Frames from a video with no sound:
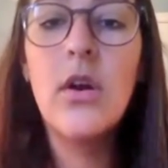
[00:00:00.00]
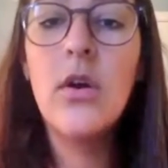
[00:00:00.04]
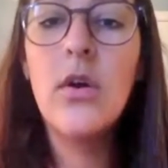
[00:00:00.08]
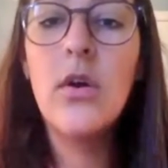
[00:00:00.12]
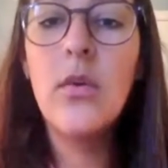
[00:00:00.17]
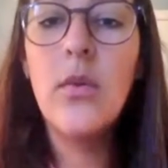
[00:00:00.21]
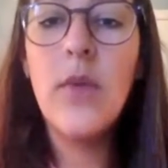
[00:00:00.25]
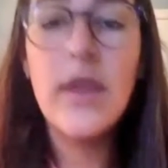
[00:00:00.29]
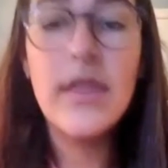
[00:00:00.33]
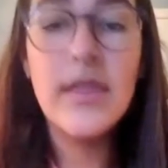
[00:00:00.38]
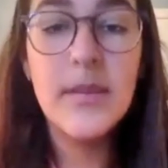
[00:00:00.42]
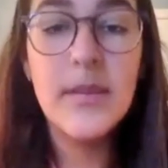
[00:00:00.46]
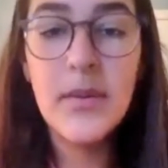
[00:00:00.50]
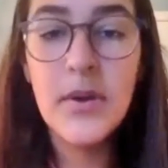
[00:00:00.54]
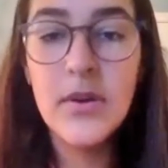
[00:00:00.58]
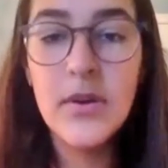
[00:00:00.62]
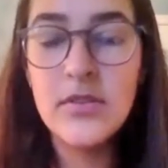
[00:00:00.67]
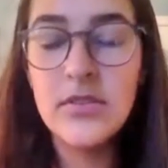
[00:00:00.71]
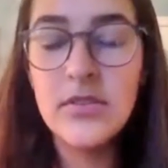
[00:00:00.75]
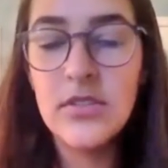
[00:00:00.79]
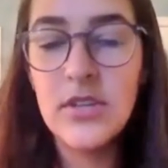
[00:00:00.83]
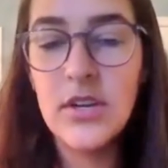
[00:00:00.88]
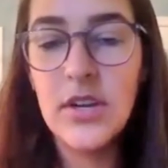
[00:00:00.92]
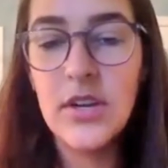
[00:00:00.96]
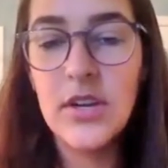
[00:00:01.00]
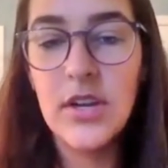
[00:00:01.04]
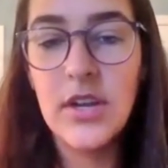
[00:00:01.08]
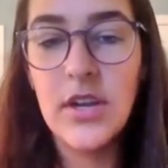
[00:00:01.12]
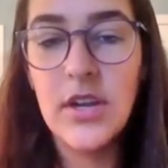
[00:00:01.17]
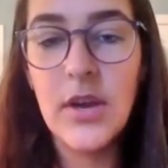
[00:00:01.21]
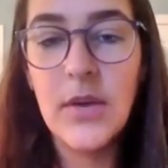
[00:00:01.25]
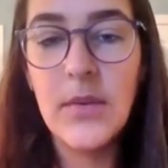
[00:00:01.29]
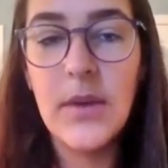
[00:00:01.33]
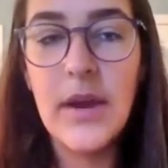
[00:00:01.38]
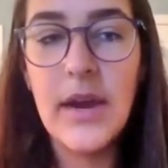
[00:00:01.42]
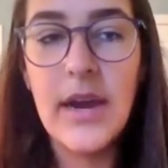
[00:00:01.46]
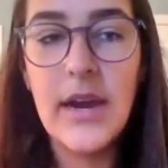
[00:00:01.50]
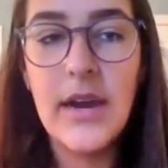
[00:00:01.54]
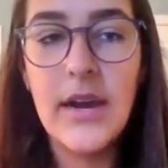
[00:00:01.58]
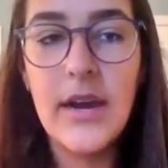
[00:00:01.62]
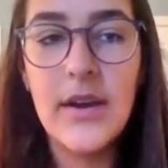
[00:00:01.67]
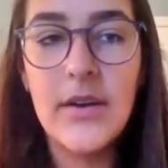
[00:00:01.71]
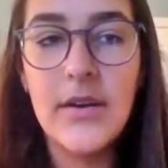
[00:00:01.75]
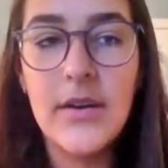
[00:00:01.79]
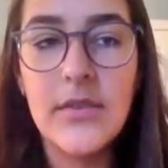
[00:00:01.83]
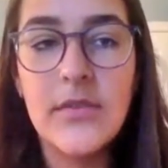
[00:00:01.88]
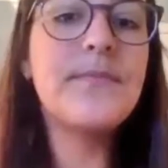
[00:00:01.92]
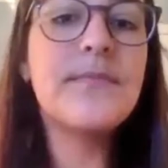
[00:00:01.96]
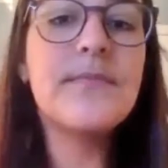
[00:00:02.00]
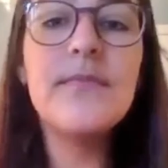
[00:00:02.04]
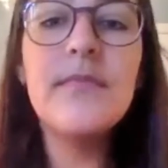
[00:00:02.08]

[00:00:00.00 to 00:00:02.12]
when the posts are going to go out,